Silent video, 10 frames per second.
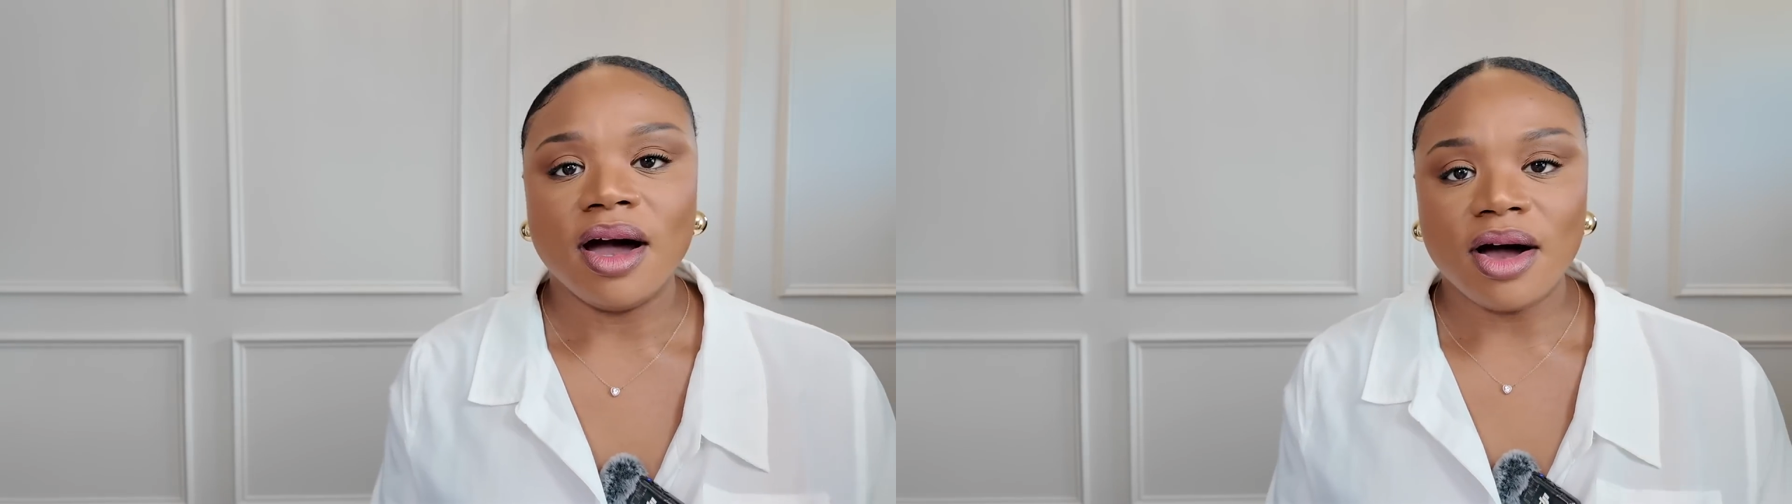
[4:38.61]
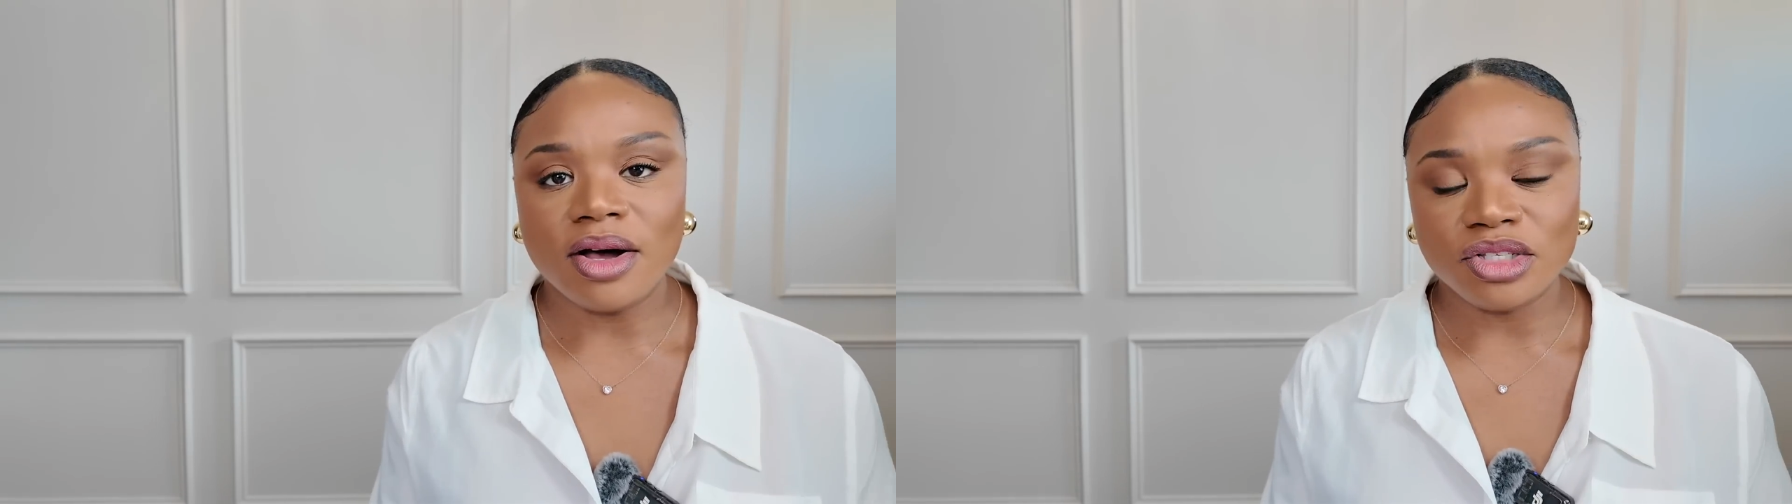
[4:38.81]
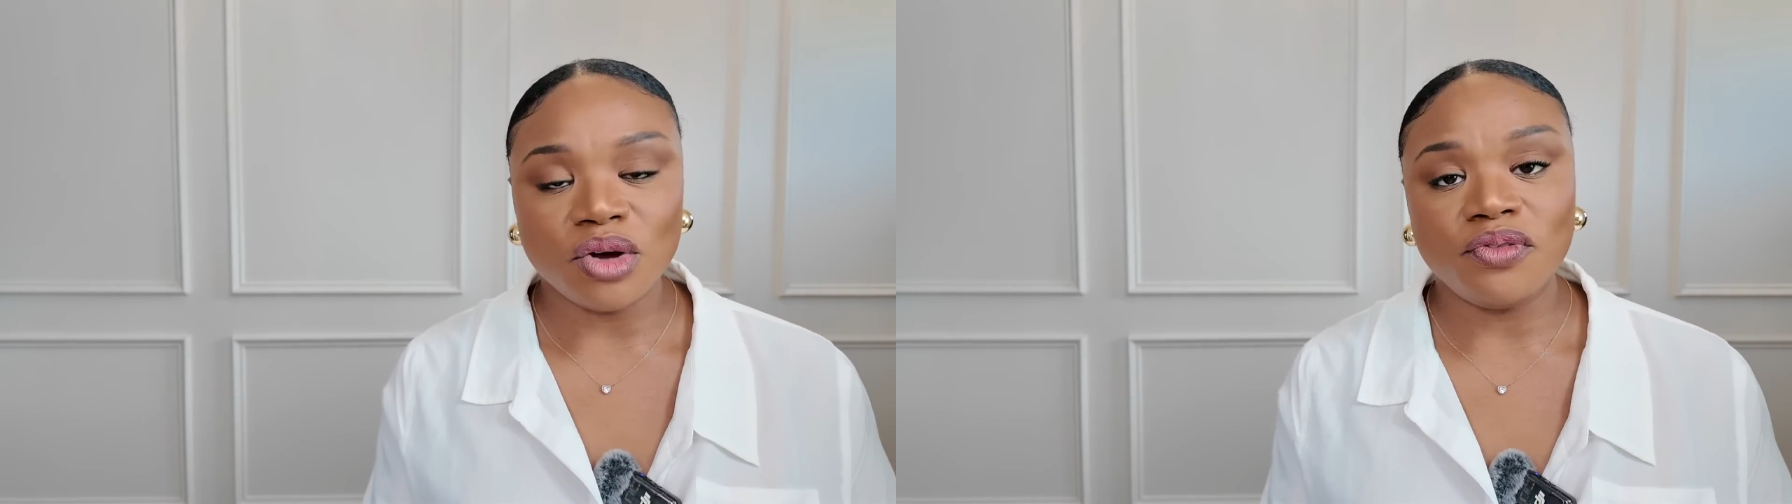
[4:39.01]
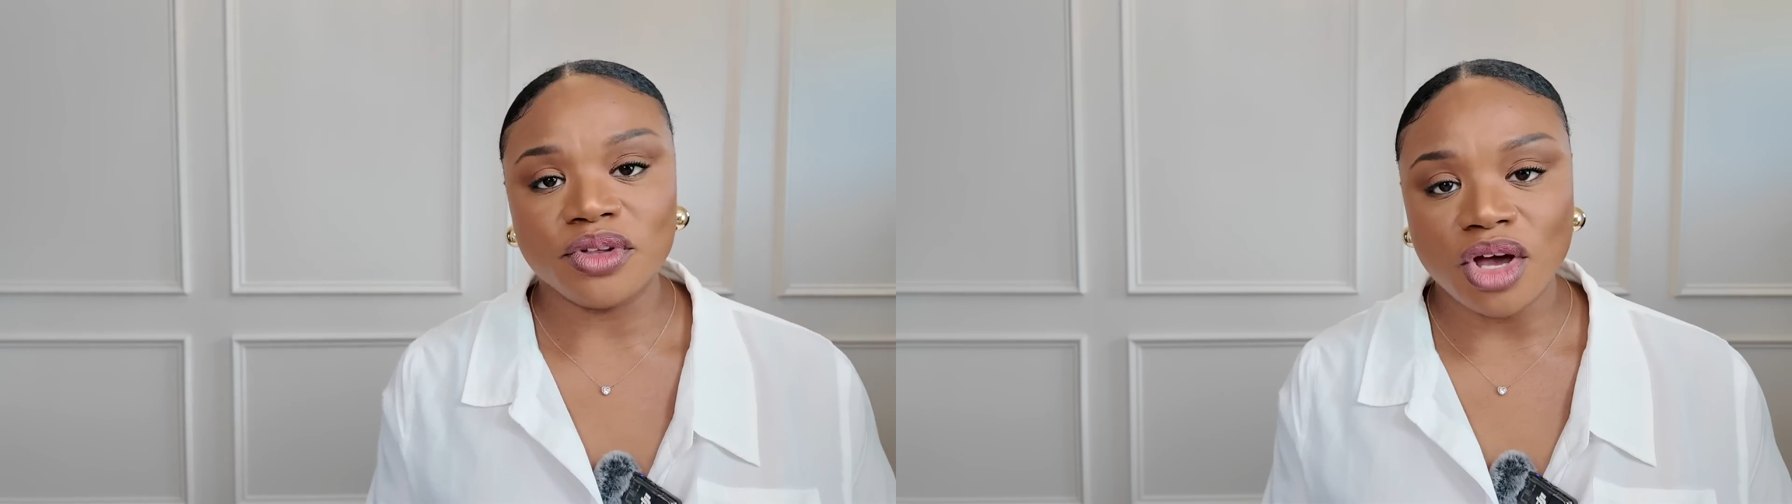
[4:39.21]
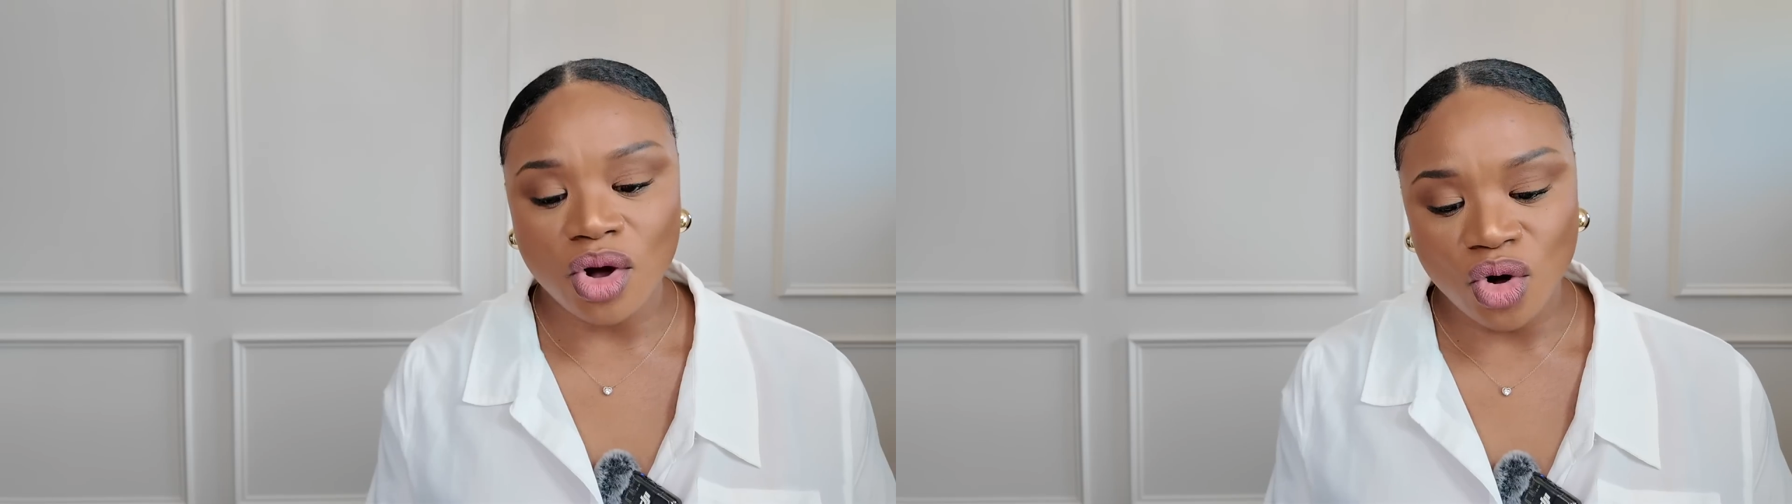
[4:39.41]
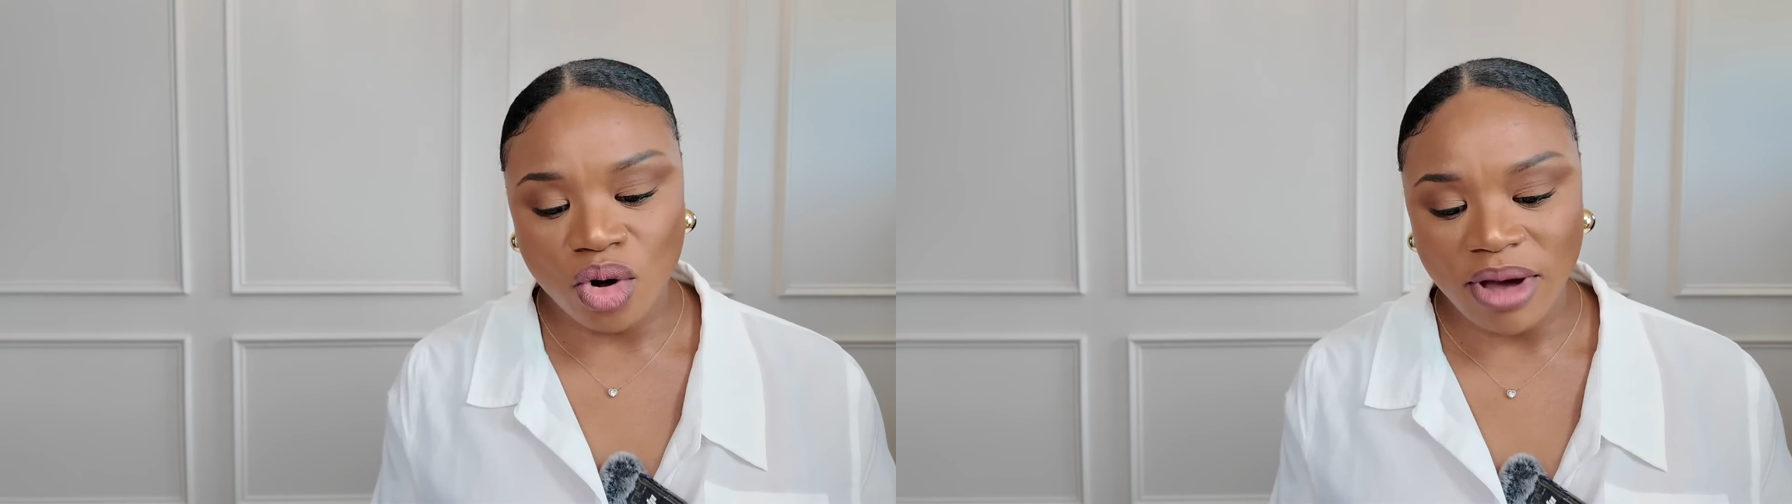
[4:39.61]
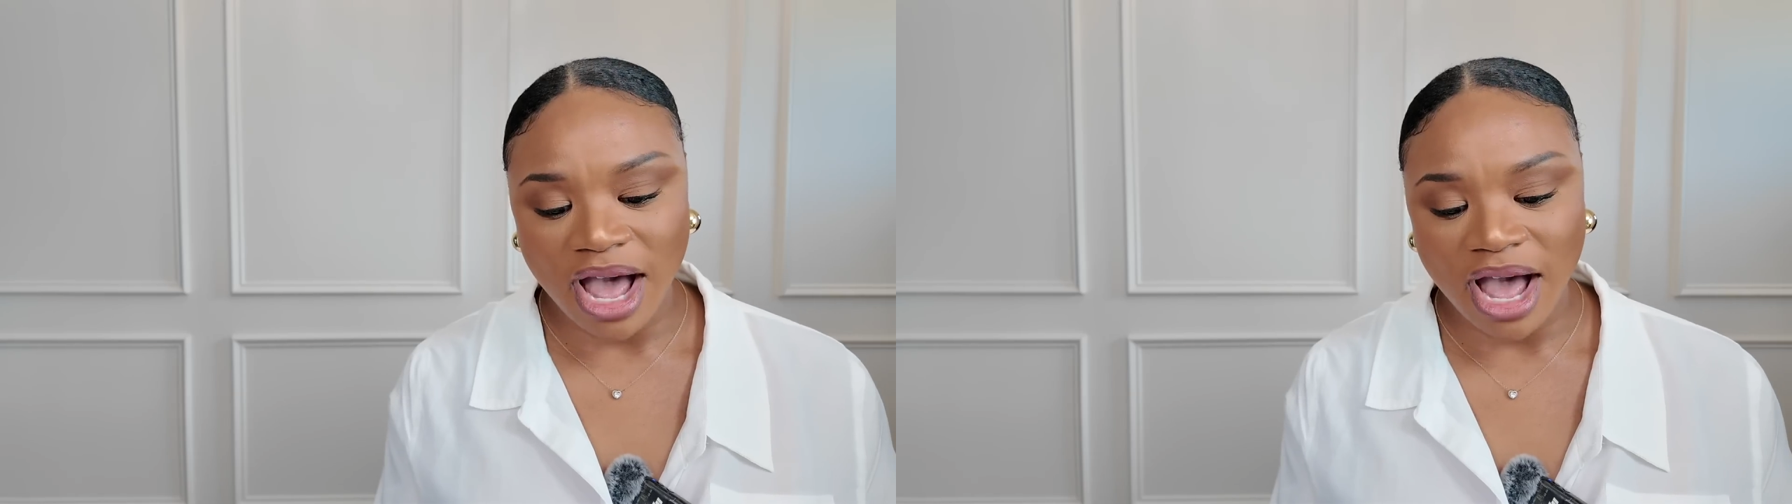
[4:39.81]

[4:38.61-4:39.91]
Also for the home,